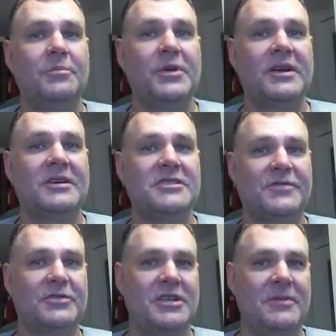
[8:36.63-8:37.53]
because
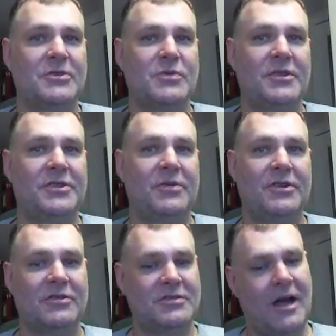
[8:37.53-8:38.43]
if your team is with you and
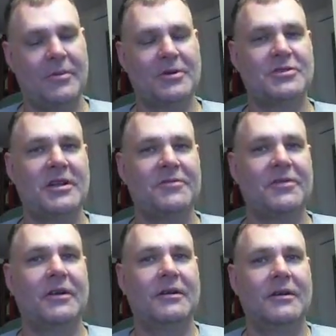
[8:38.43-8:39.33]
your timers are
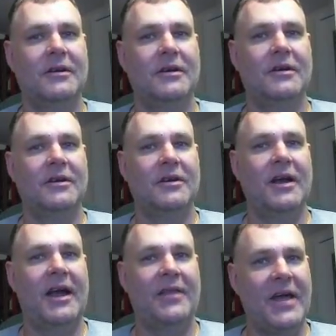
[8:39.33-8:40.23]
different
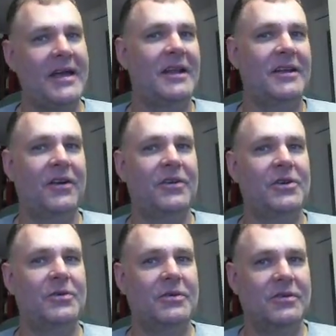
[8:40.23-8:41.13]
and they get near
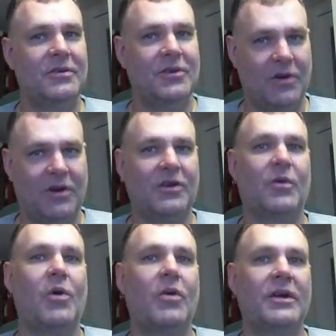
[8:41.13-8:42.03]
you, you're going to go
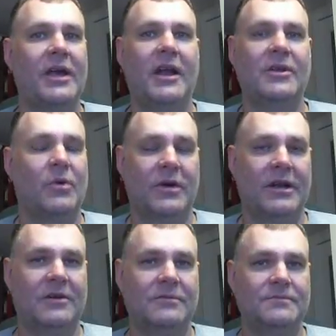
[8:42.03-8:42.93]
rogue again, you won't get
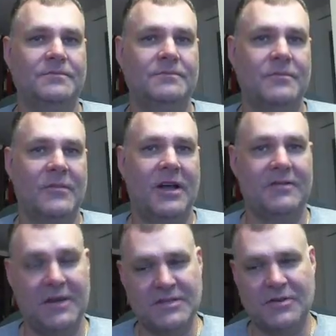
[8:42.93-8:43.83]
out,
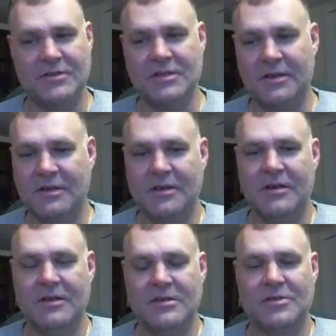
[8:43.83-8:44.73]
and vice versa.
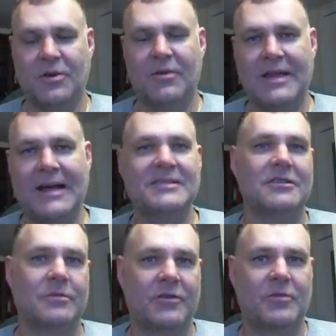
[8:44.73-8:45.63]
So that's a
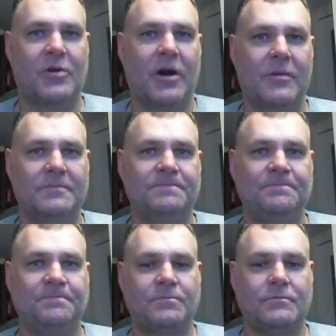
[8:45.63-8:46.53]
little bit of a problem.
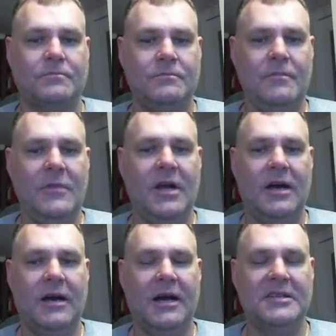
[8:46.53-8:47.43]

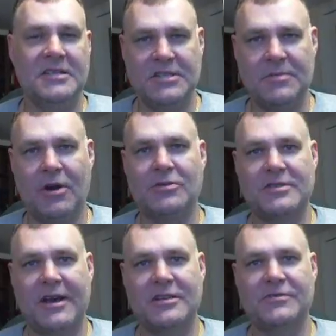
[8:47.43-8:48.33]
I did see Marco
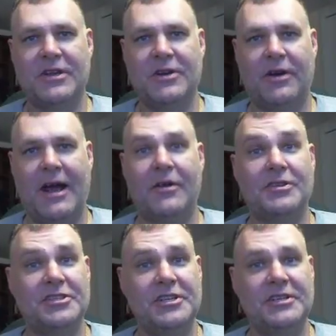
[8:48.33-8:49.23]
Styles' video on how to
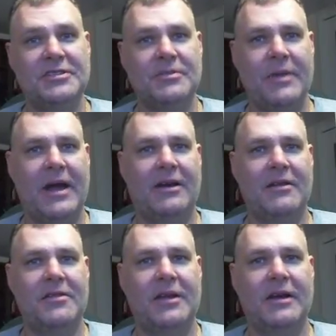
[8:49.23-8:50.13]
cheese the
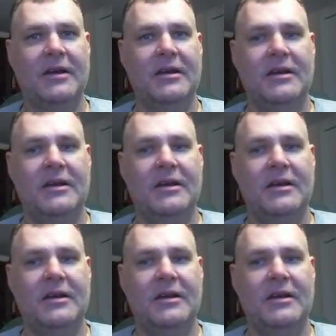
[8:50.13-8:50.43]
manhunt thing.